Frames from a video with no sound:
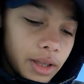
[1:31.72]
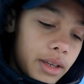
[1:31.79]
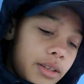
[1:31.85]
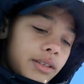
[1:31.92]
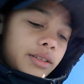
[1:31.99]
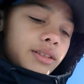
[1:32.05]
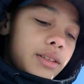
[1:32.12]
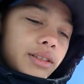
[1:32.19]

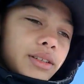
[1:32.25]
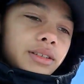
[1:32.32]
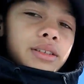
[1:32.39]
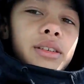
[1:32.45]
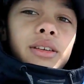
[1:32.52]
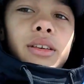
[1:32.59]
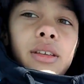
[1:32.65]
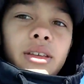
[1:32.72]
like,
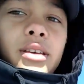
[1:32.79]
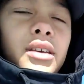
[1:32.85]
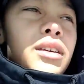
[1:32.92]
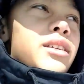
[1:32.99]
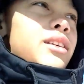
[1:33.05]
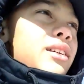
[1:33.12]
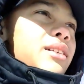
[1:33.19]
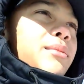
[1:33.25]

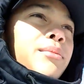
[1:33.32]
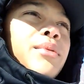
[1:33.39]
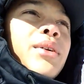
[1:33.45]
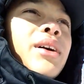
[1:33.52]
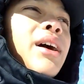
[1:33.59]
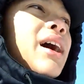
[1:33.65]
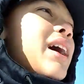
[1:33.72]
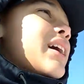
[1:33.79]
yeah,
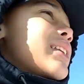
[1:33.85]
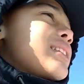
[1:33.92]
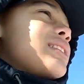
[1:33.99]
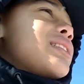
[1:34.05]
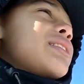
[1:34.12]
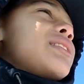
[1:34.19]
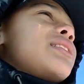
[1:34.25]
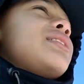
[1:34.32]
but I
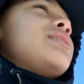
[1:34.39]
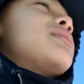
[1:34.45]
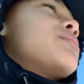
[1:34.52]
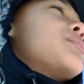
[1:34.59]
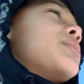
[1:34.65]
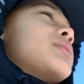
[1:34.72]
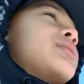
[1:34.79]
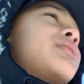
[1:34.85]
need
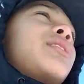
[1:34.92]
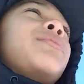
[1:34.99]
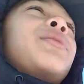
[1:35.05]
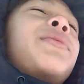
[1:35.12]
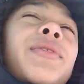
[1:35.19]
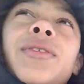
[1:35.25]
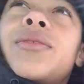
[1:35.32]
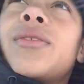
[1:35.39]
somewhere to stand
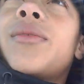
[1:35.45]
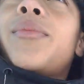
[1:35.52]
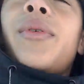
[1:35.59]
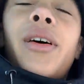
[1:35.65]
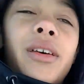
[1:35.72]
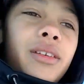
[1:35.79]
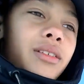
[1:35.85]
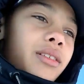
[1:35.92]
my phone up
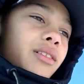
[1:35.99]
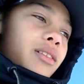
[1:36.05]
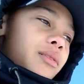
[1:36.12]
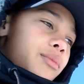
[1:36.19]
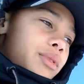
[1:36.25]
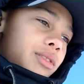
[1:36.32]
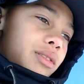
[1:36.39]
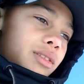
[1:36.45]
at. Here,
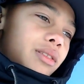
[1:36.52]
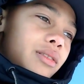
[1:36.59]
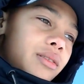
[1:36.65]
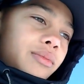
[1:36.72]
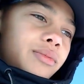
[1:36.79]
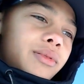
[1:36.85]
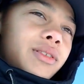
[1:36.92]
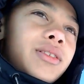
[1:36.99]
I'm gonna stand
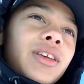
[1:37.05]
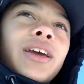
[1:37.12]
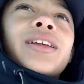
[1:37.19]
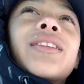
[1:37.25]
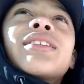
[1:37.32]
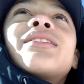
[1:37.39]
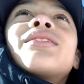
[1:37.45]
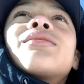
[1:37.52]
up. Because,
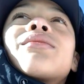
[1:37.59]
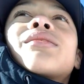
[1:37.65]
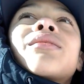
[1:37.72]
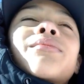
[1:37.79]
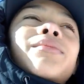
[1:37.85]
like, this is where